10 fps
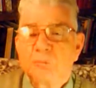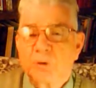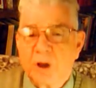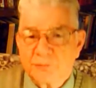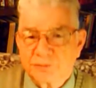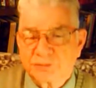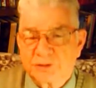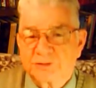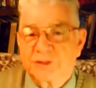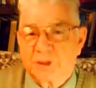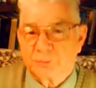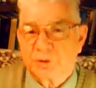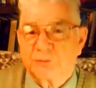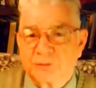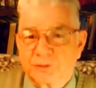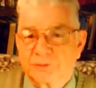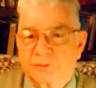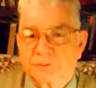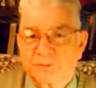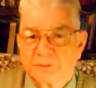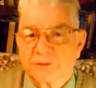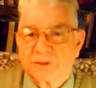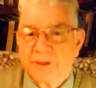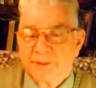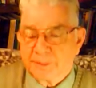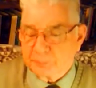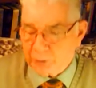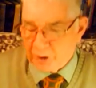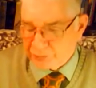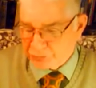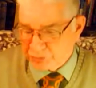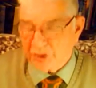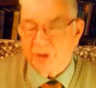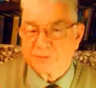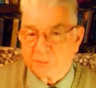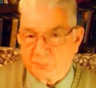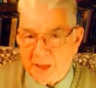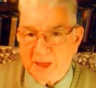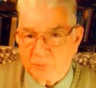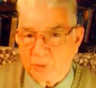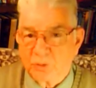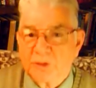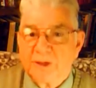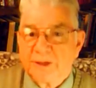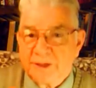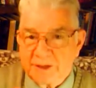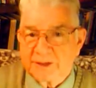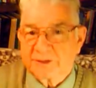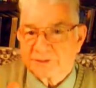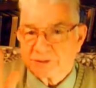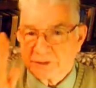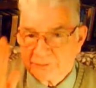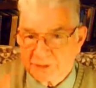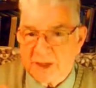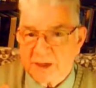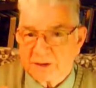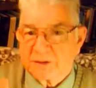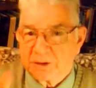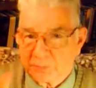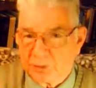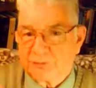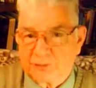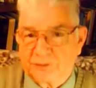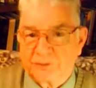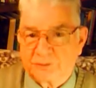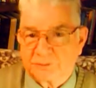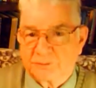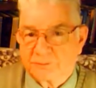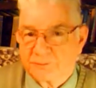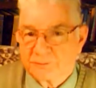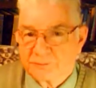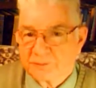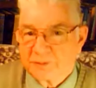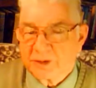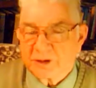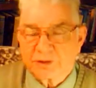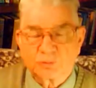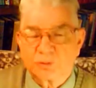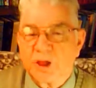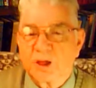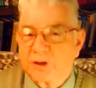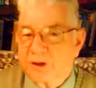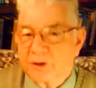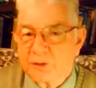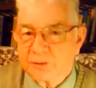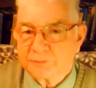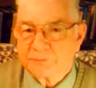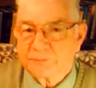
Prophecy is that perfect. The prophecy of the Bible is that perfect. It is without error.